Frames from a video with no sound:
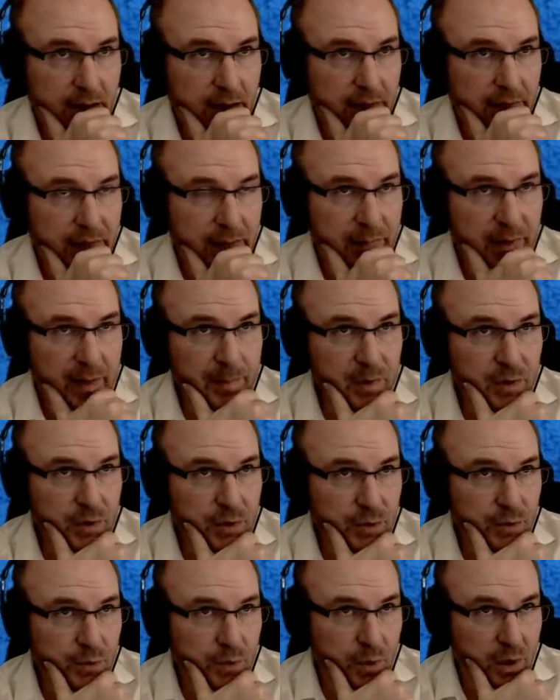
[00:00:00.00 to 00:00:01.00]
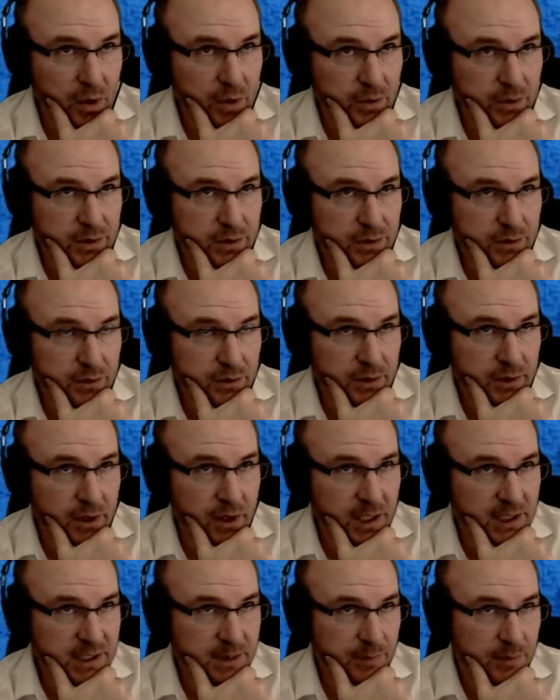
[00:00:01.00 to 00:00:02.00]
that people who wrote the
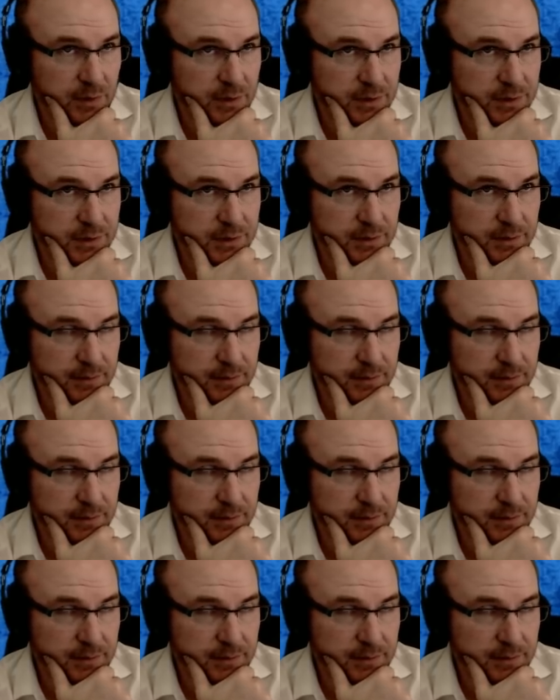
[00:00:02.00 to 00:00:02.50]
Gospels,